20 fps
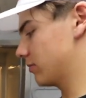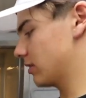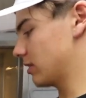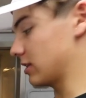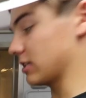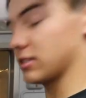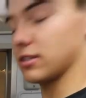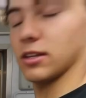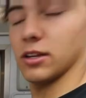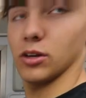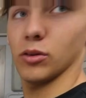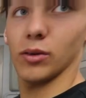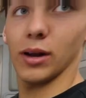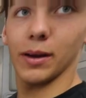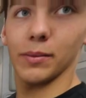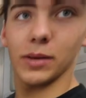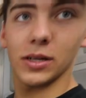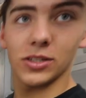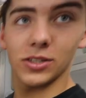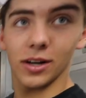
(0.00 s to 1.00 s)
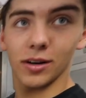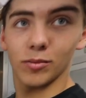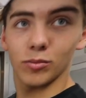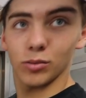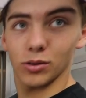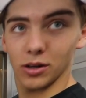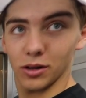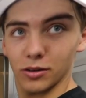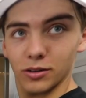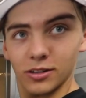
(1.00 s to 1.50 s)
This is the new Rampage Carbon
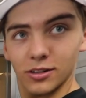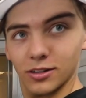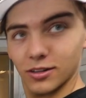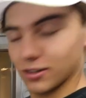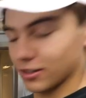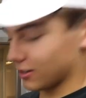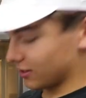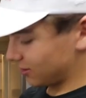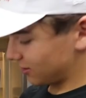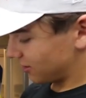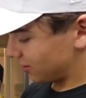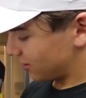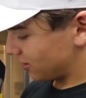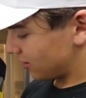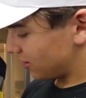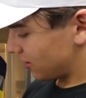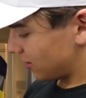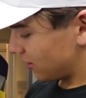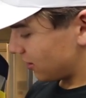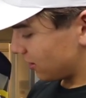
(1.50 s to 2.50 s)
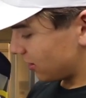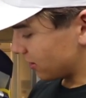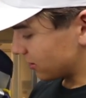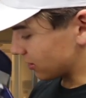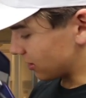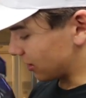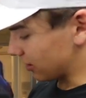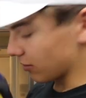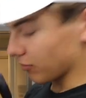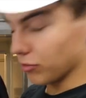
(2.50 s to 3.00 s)
Pro. It's
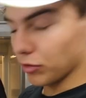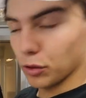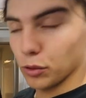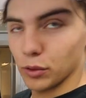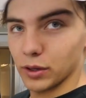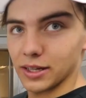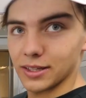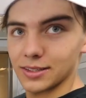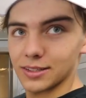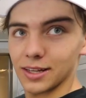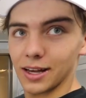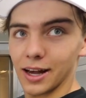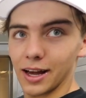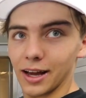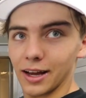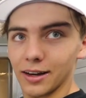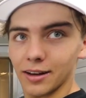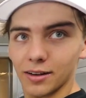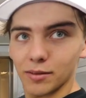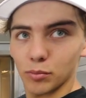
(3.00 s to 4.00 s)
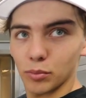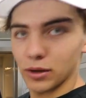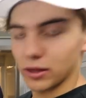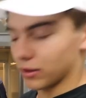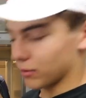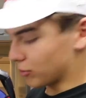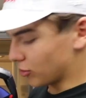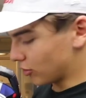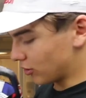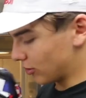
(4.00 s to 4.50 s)
got the fluid inside,
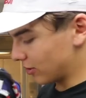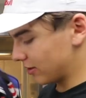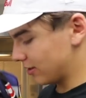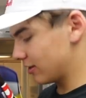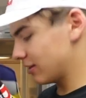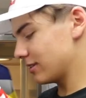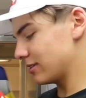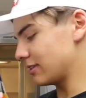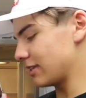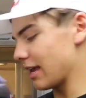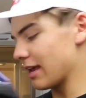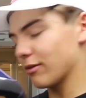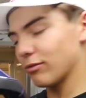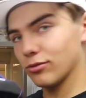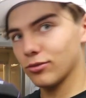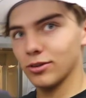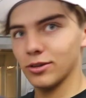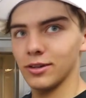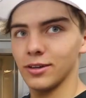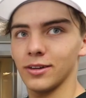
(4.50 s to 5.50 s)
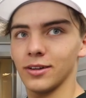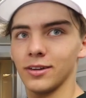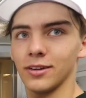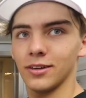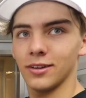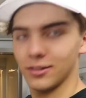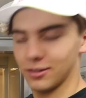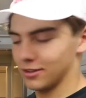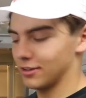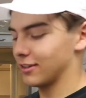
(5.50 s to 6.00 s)
breathable, safe.
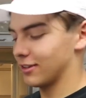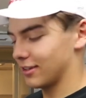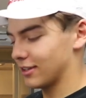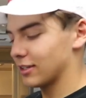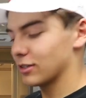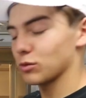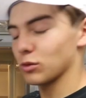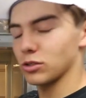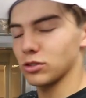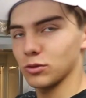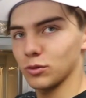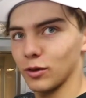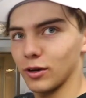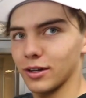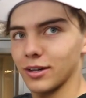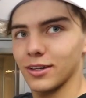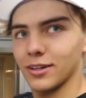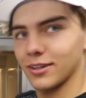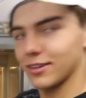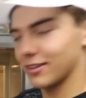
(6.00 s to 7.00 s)
It's what you want.